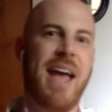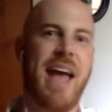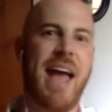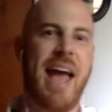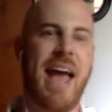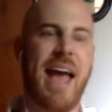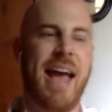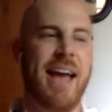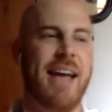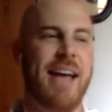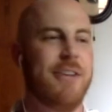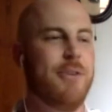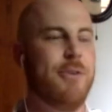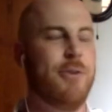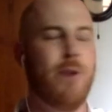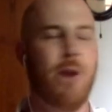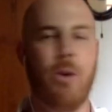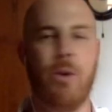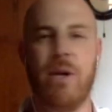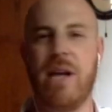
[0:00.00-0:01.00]
And you
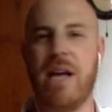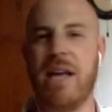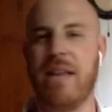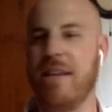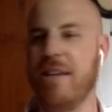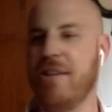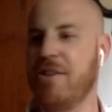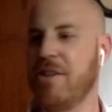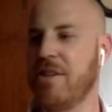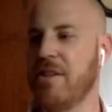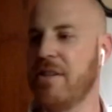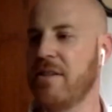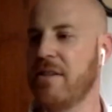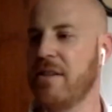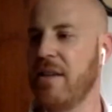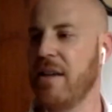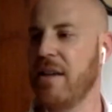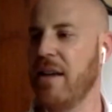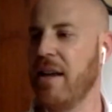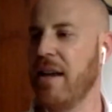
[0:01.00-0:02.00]
go in and
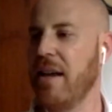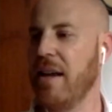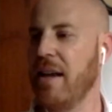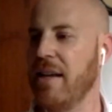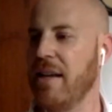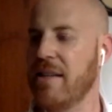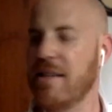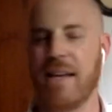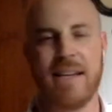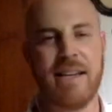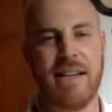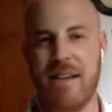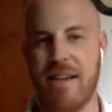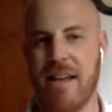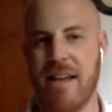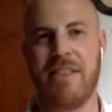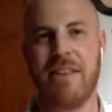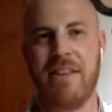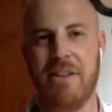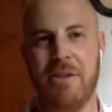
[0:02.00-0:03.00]
it's like
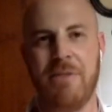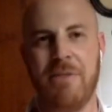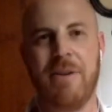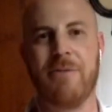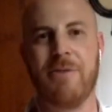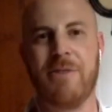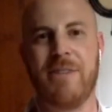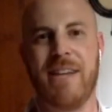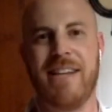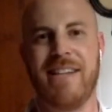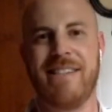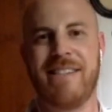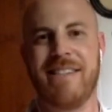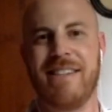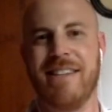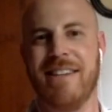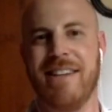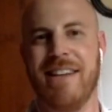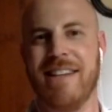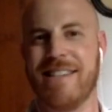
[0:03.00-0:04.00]
nothing you've ever tasted. It's like